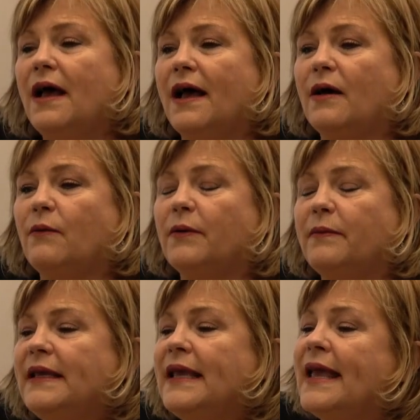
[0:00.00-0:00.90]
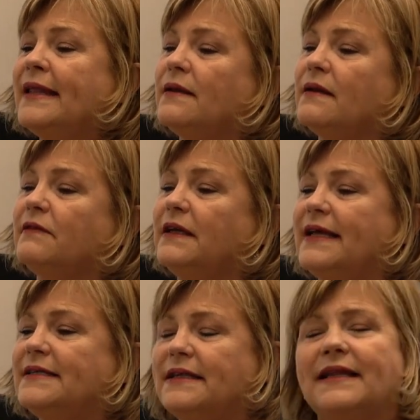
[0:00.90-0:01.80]
where we can
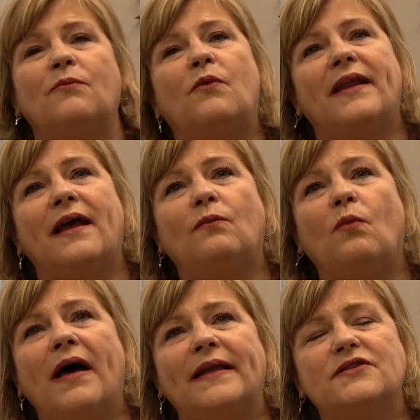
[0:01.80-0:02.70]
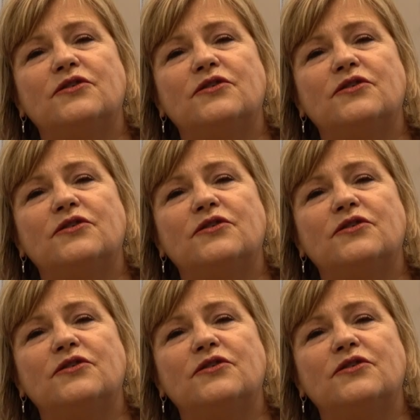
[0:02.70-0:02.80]
relate to them one-on-one